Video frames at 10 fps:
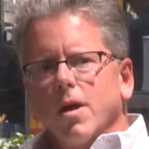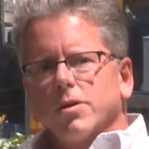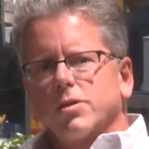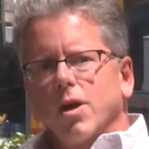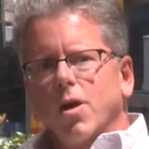
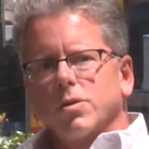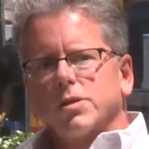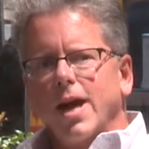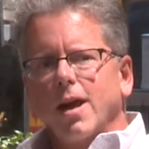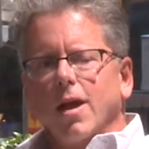So
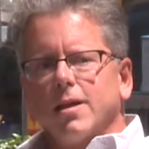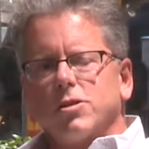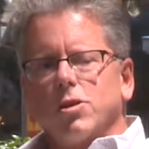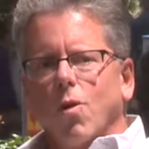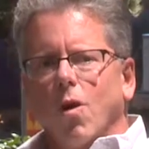satellites
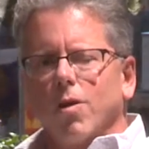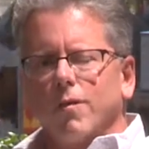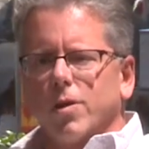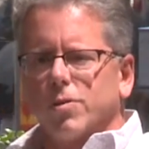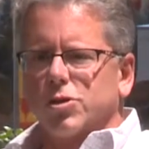do all
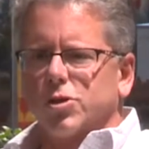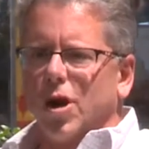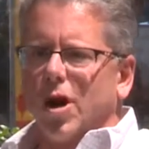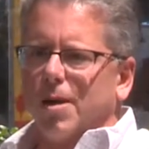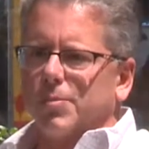of those
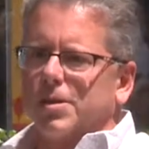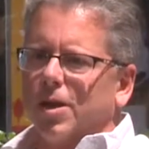jobs